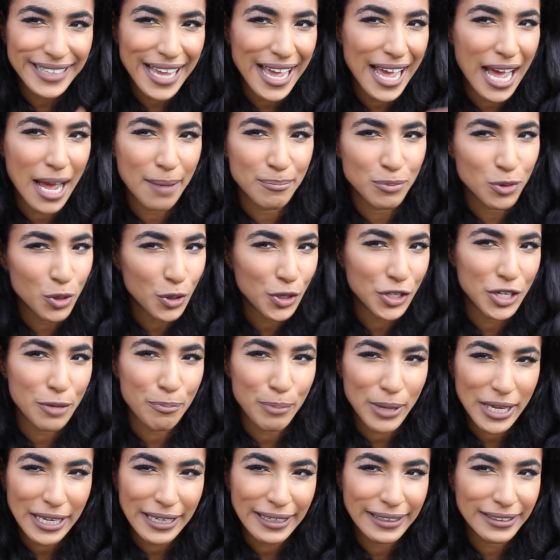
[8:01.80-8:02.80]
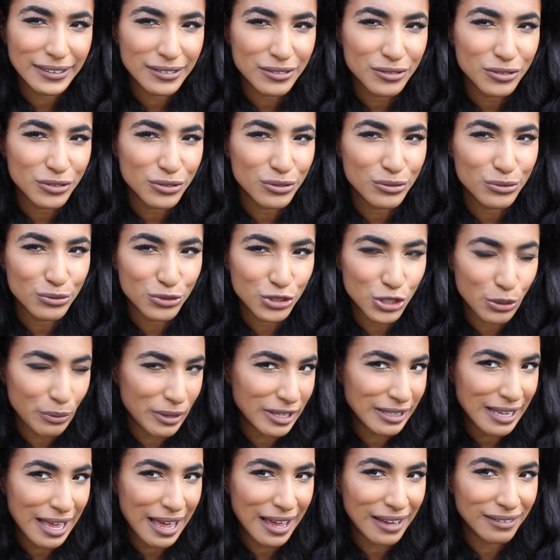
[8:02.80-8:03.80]
yeah, I'm not going to be
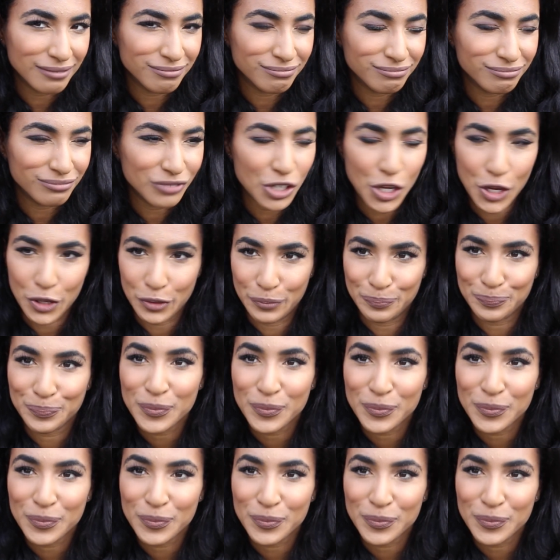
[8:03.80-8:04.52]
doing that. No.